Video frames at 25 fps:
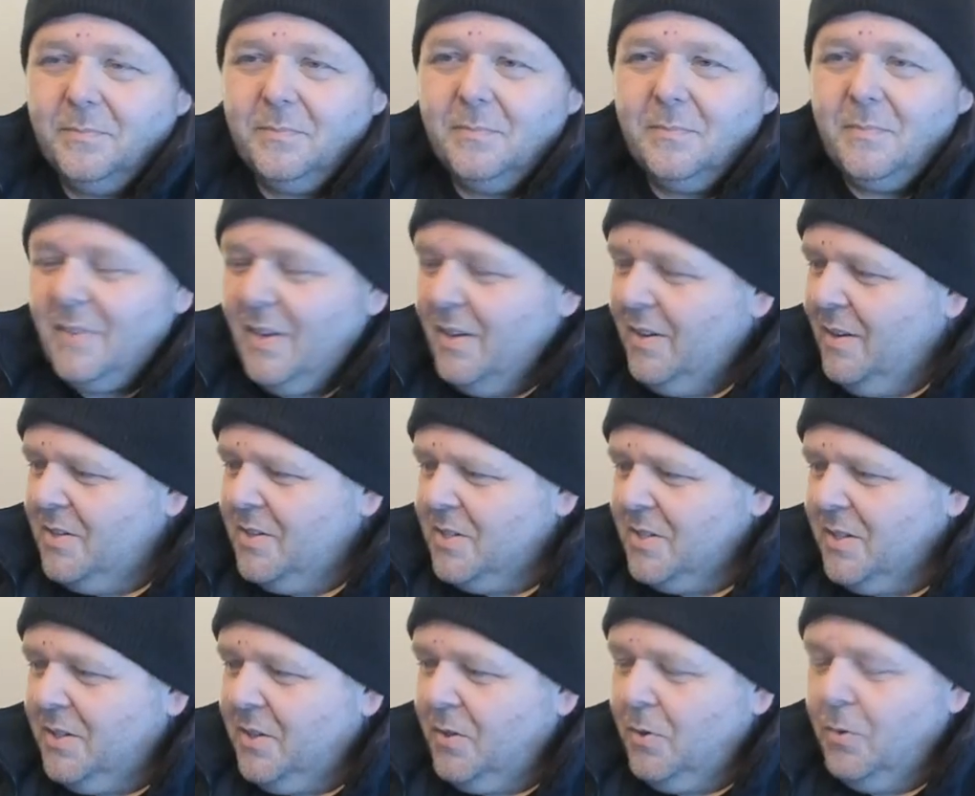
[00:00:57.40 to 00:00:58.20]
I
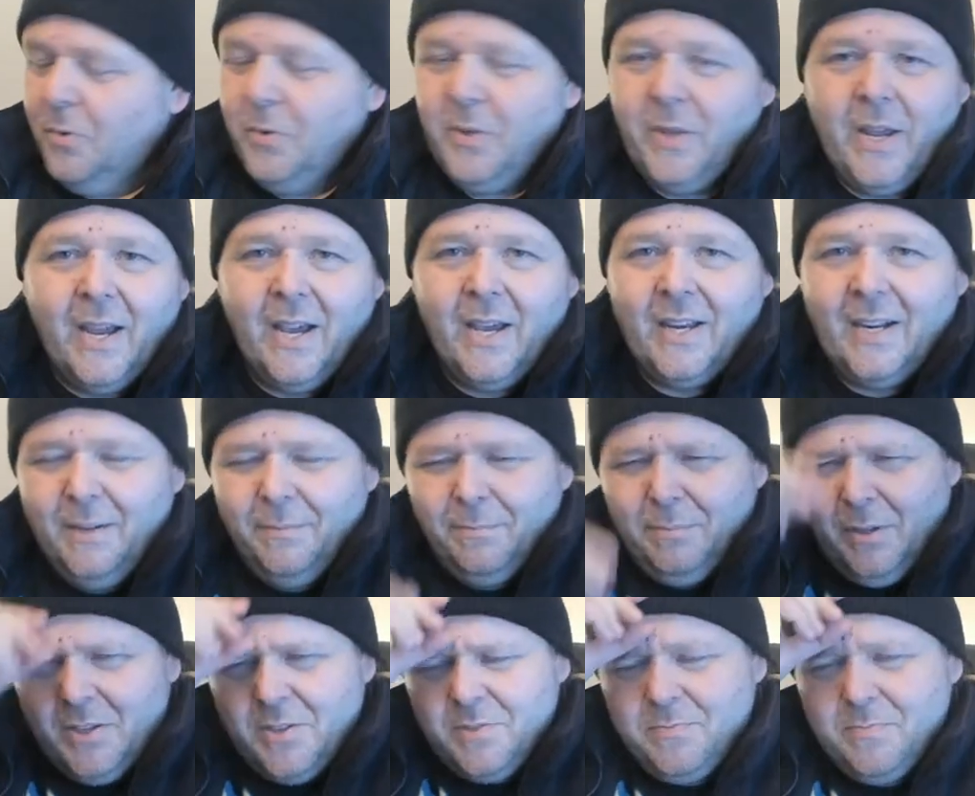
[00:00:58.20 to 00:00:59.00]
just threw the hat, and
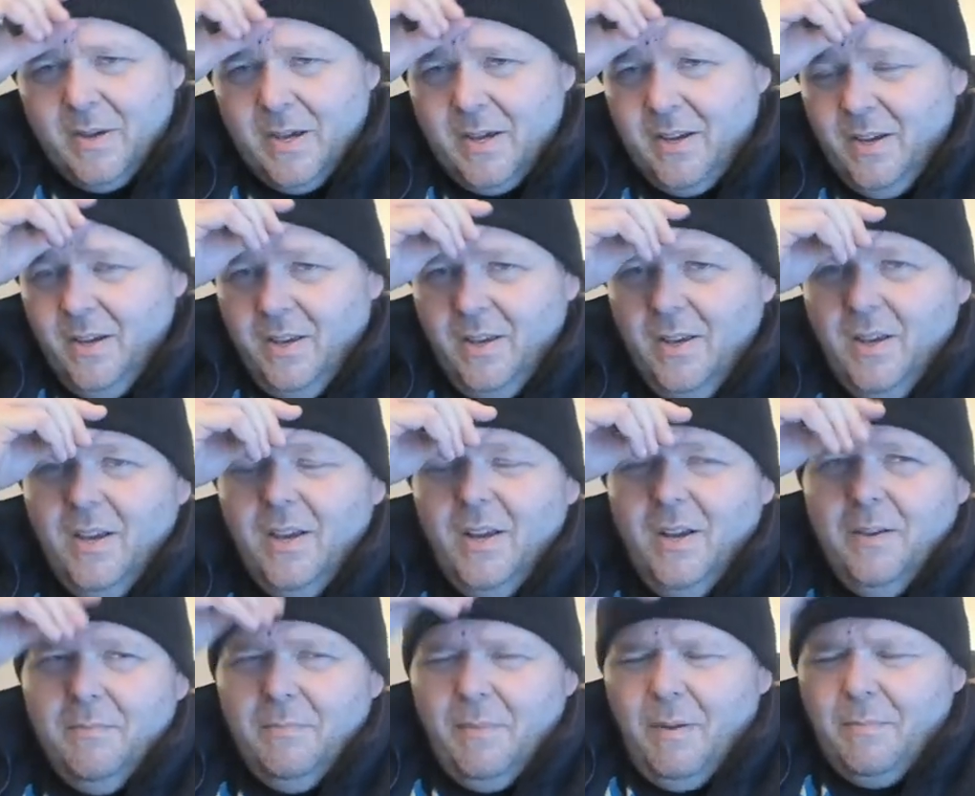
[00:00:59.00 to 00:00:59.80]
plus my
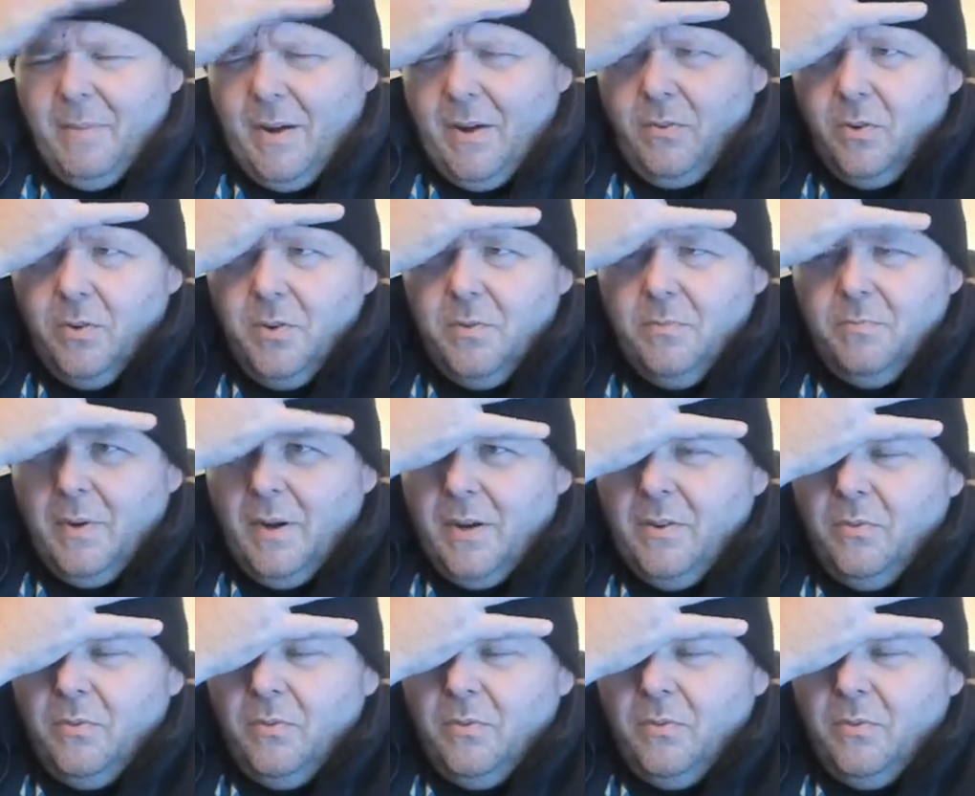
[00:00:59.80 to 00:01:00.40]
my my, my